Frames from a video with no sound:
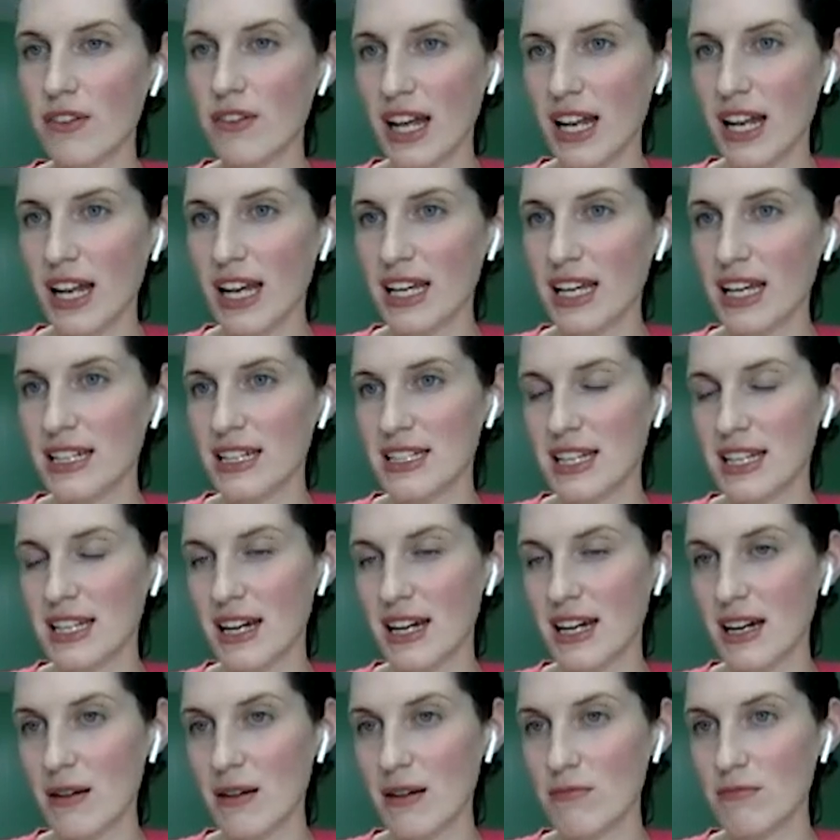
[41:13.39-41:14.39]
headache and
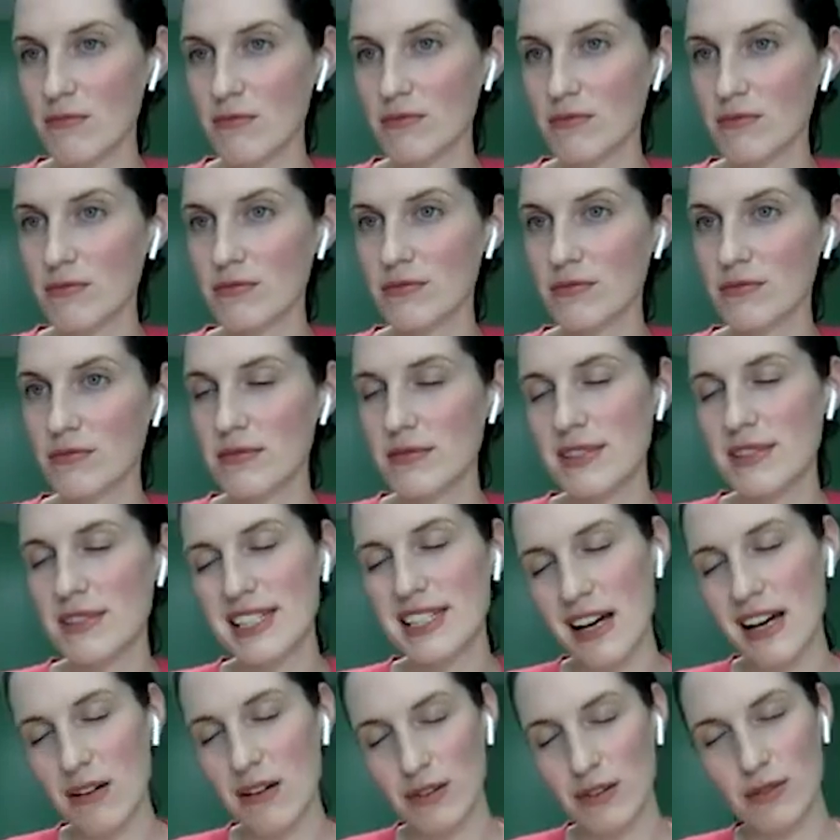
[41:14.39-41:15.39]
time
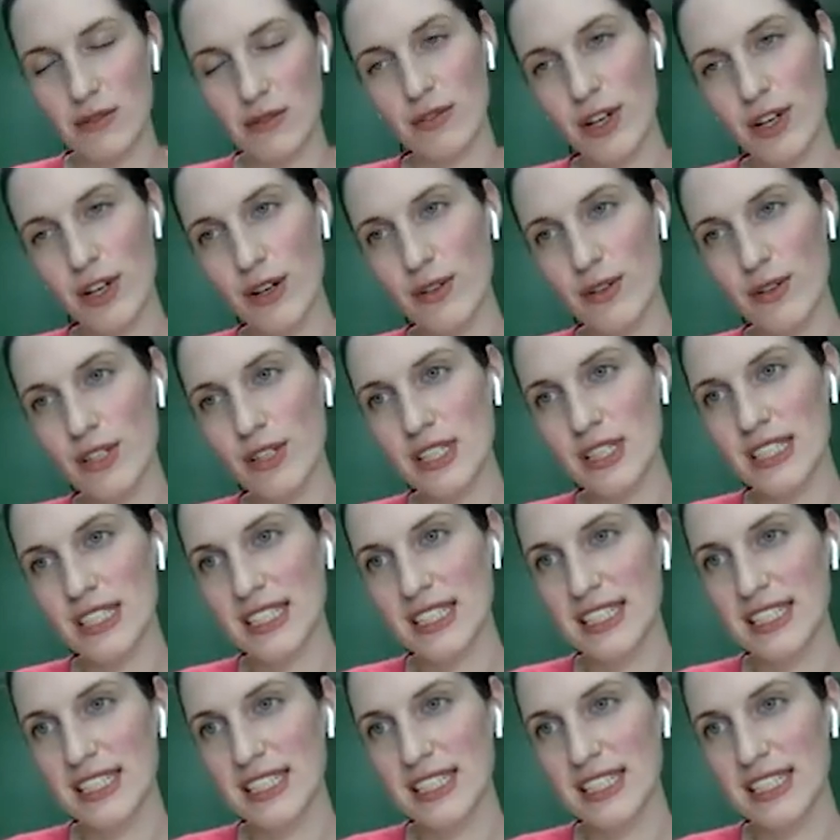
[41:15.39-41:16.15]
down the road.